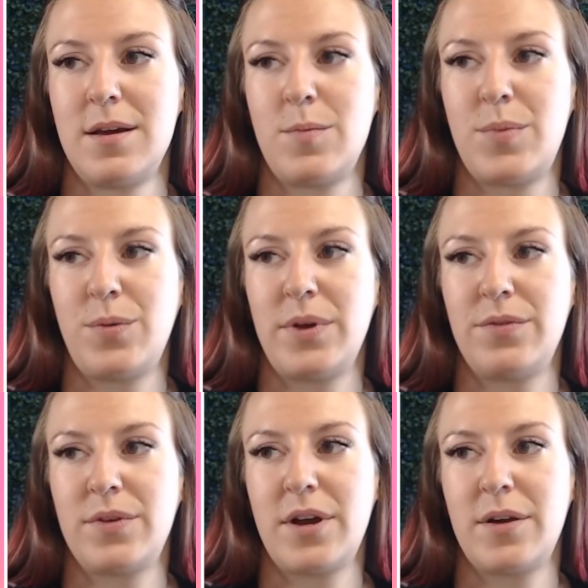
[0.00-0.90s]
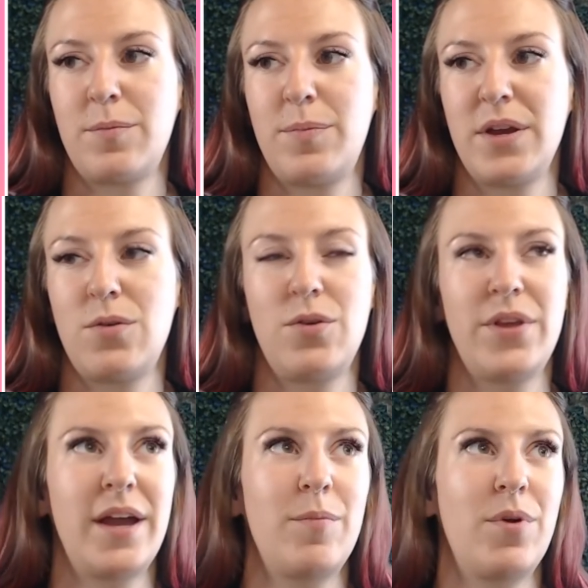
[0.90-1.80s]
But we've got a big old
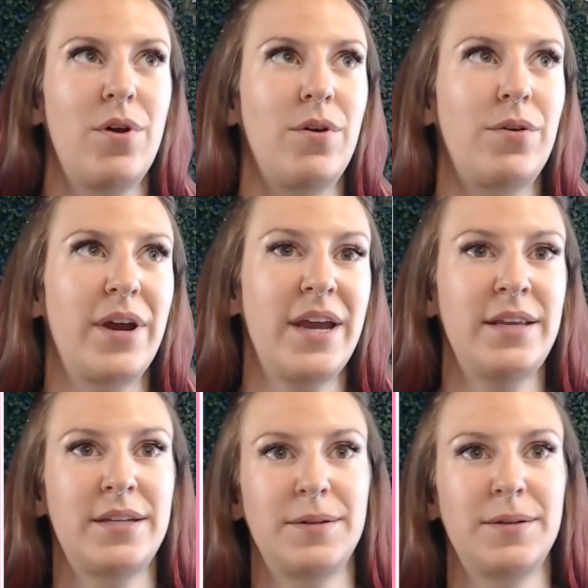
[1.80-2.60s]
eyeball, right?